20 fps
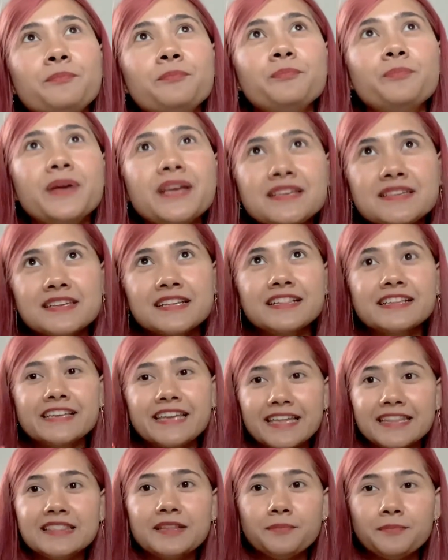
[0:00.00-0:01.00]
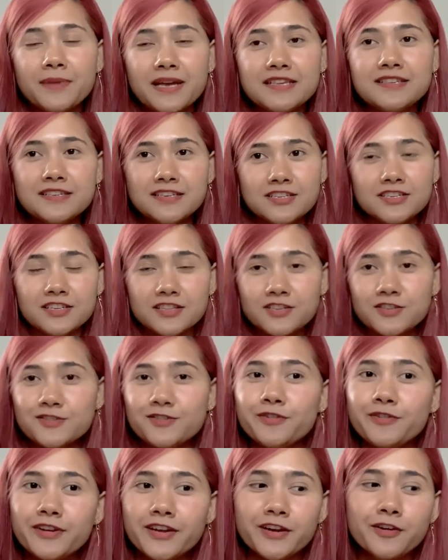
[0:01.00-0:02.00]
basically get the message and the
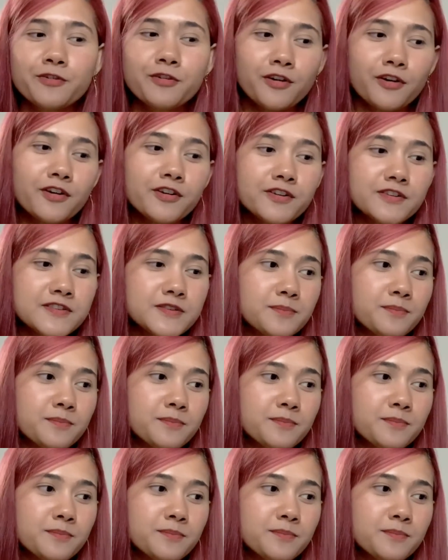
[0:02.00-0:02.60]
story across